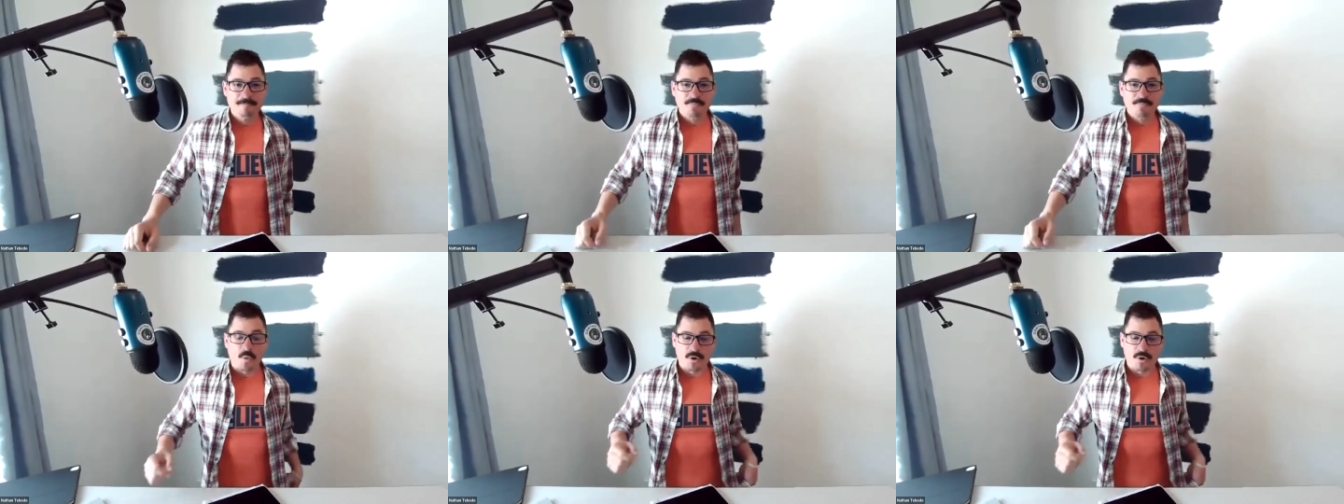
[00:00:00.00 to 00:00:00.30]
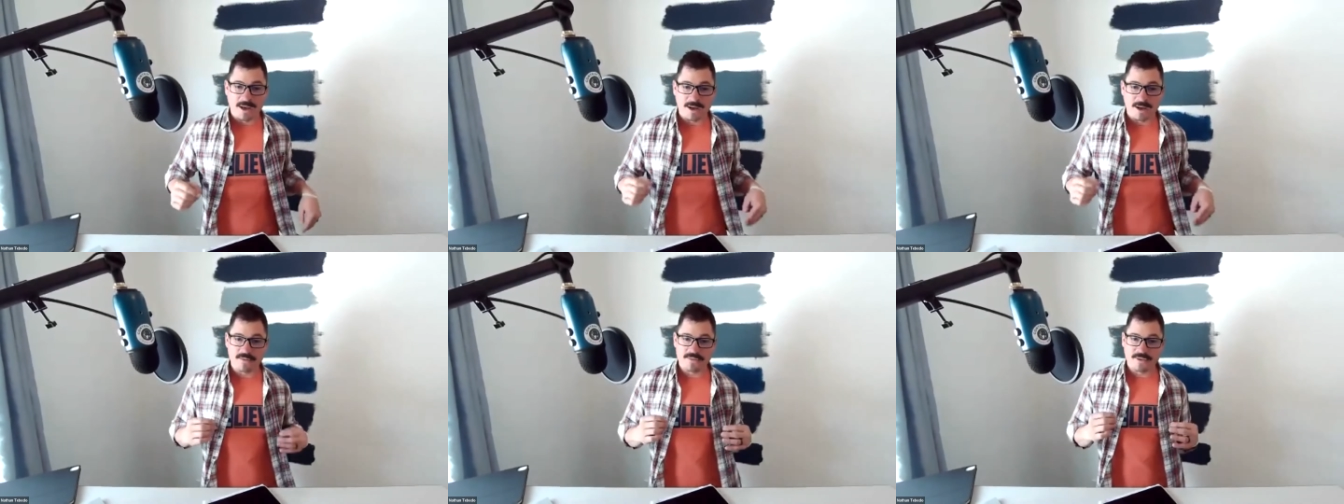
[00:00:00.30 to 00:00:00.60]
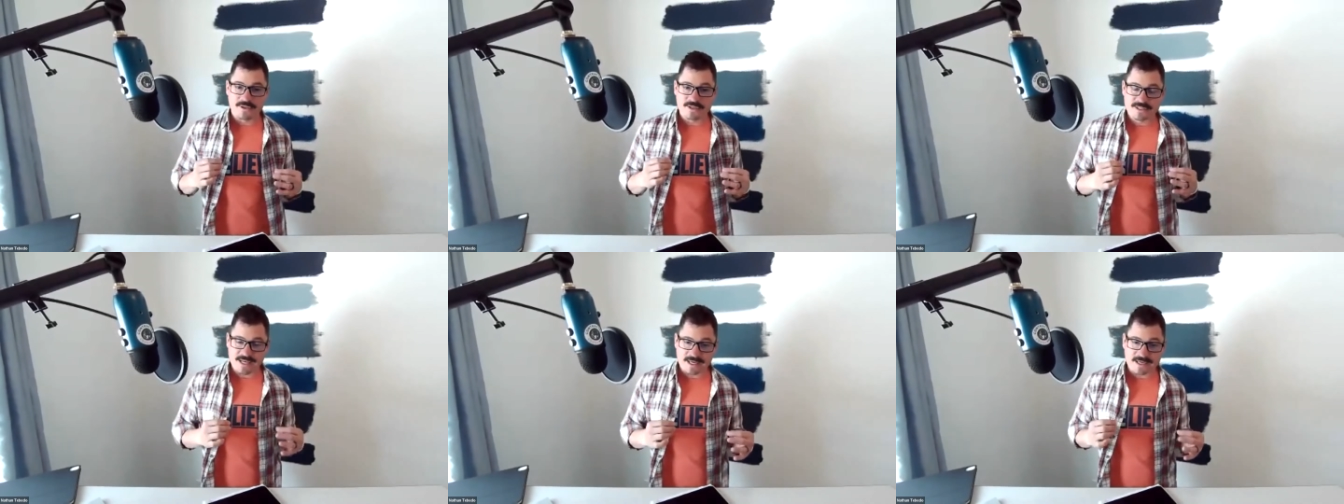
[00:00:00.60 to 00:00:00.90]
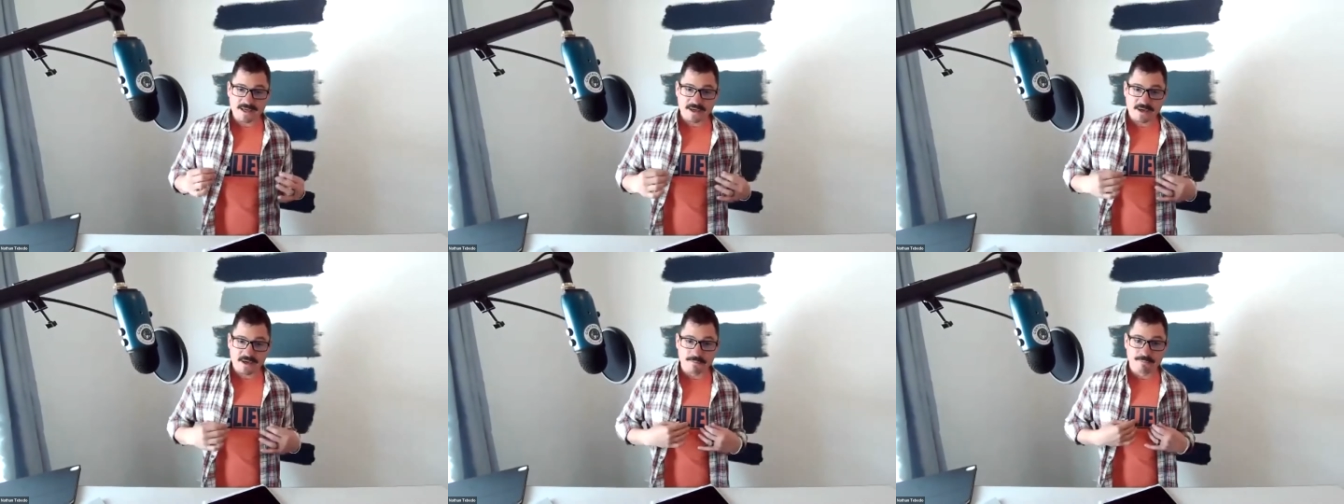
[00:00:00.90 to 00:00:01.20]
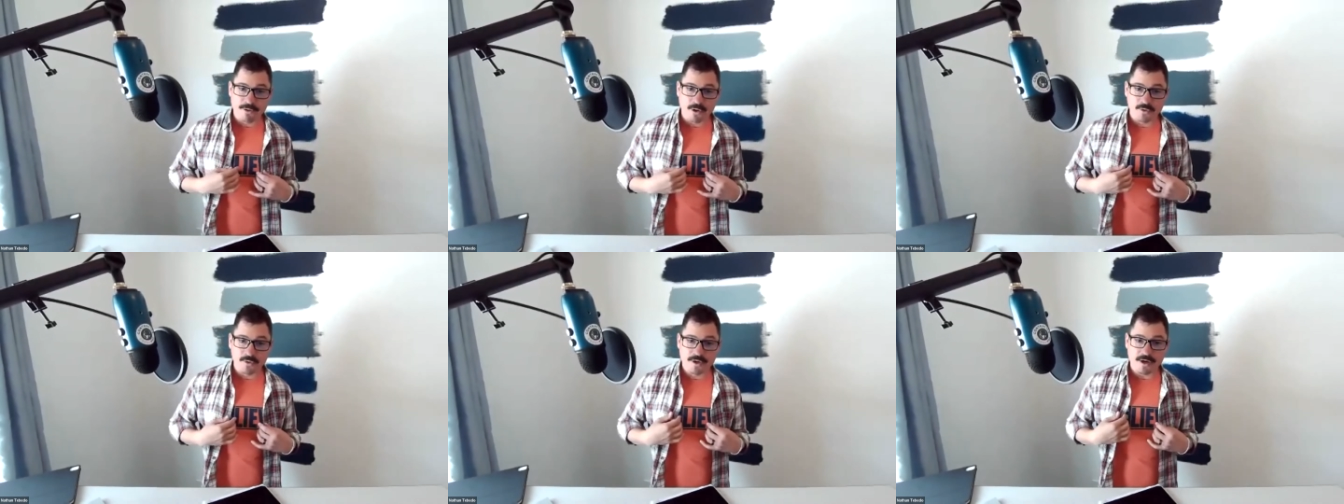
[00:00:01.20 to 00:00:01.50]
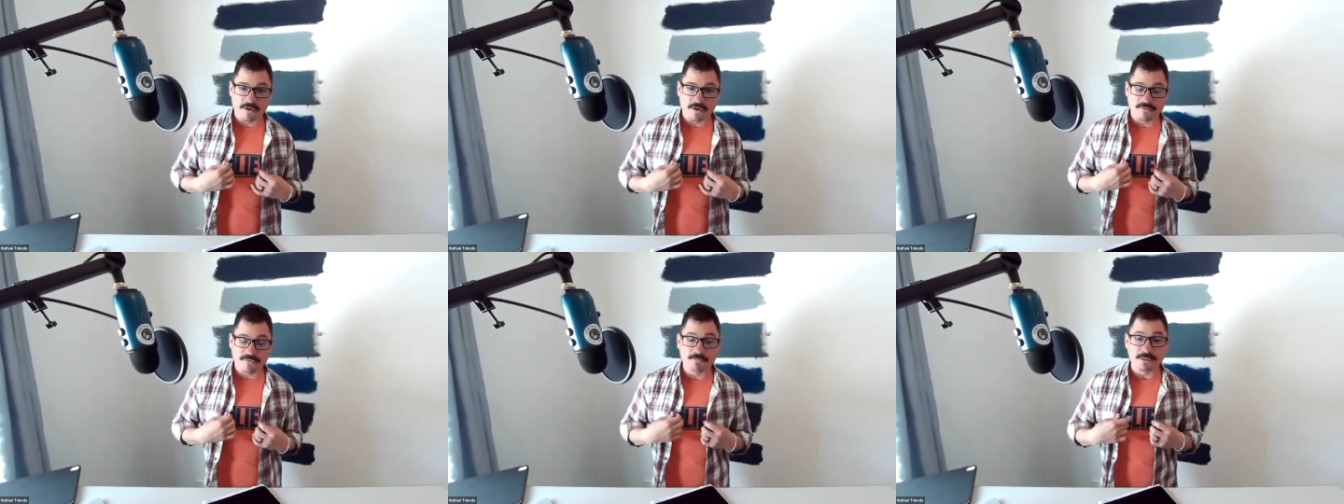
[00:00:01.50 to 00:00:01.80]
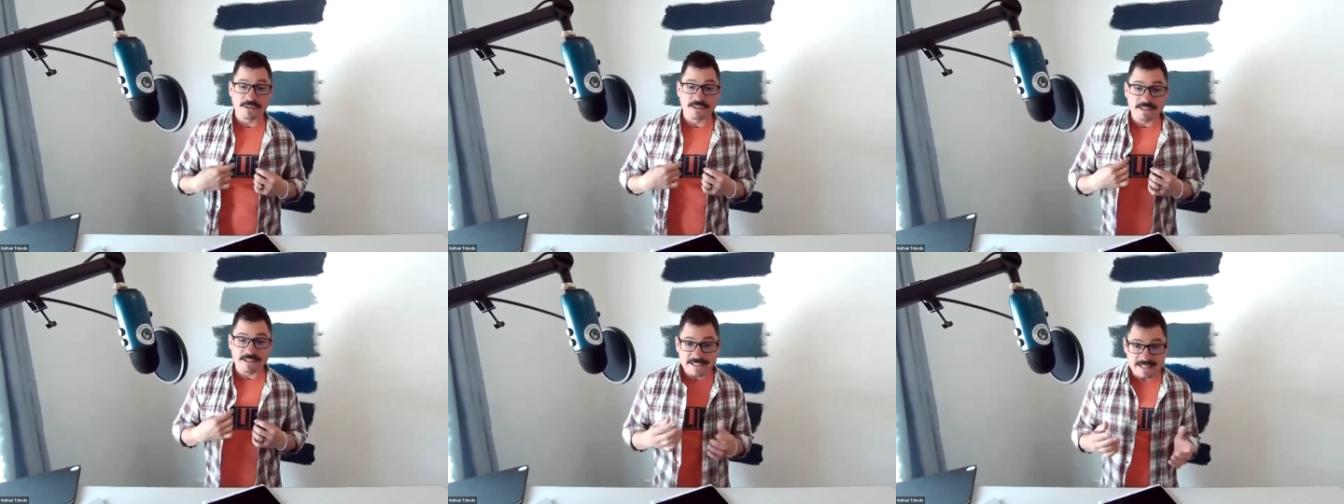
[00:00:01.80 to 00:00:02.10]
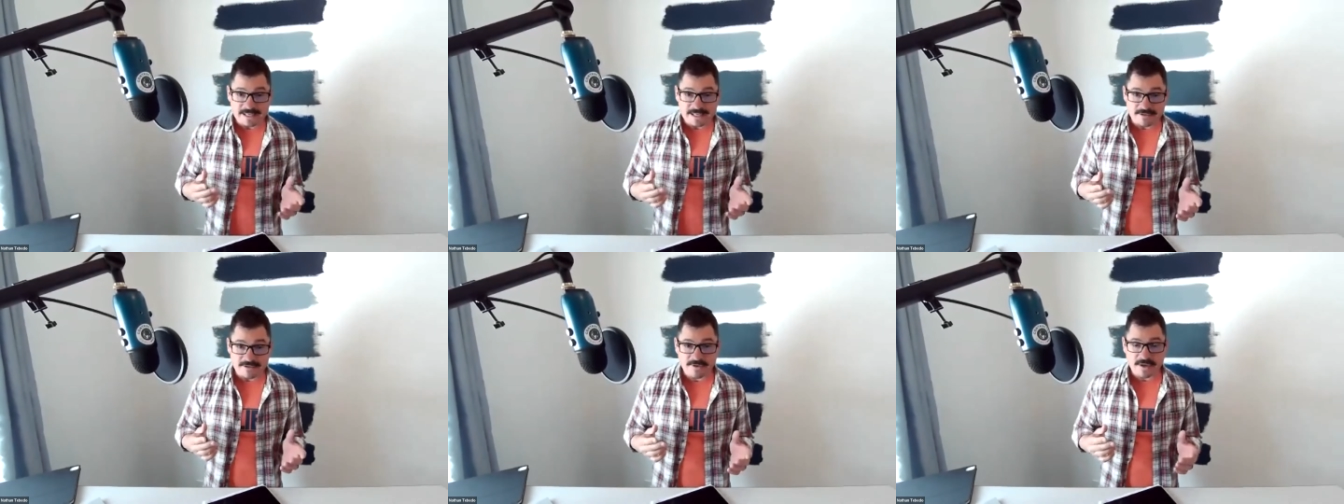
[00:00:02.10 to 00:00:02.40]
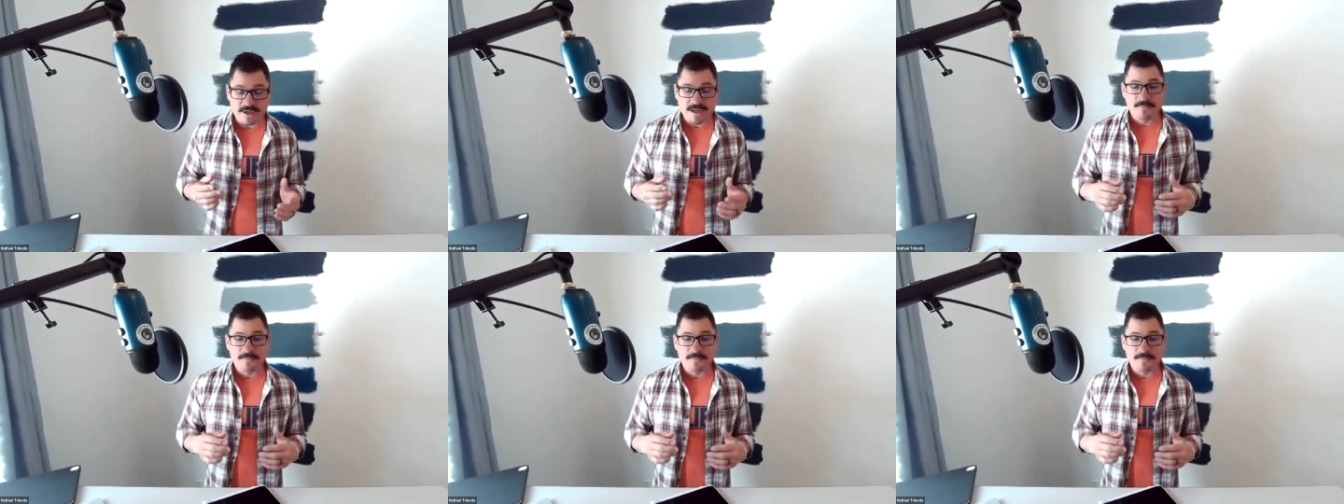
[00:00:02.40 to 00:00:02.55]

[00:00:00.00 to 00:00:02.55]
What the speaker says: The second component of belief